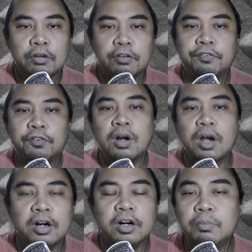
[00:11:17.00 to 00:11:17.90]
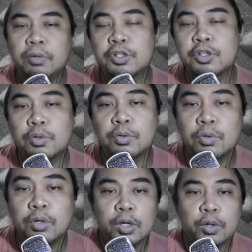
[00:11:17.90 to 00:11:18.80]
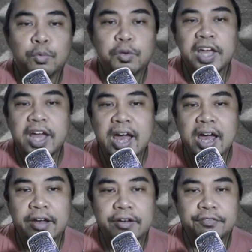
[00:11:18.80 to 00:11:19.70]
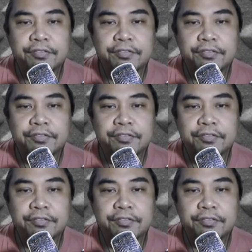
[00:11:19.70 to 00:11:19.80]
for our number two, we have